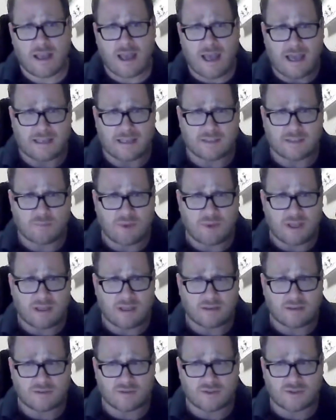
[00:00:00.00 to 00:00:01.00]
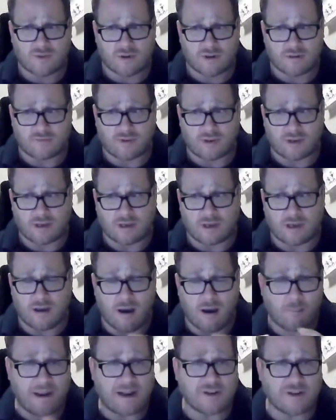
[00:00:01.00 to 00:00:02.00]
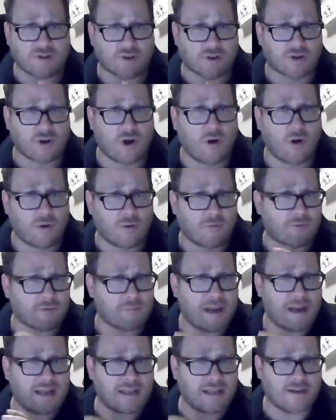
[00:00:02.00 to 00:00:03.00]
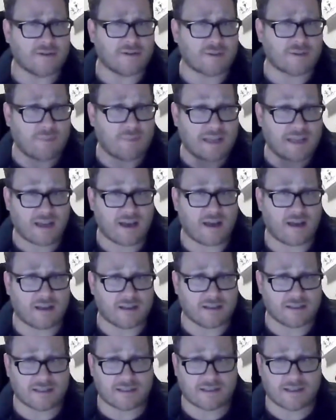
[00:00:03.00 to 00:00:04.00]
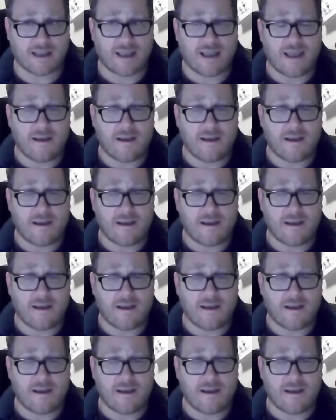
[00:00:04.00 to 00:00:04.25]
has been sort of a major goal for many years, because